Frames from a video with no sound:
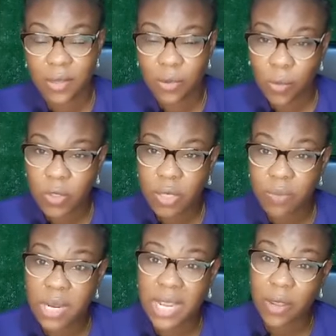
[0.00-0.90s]
Looks a
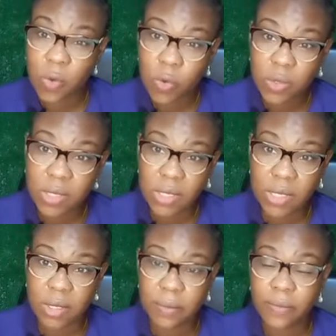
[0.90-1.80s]
bit like
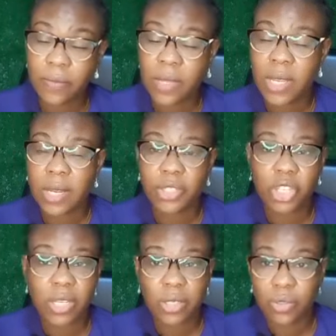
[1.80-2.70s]
OCD. They
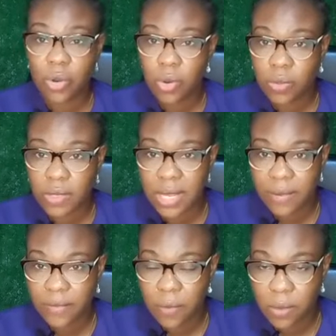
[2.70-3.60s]
check the doors like
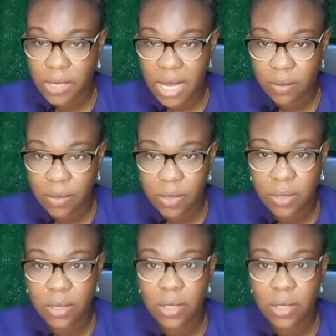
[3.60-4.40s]
4 times.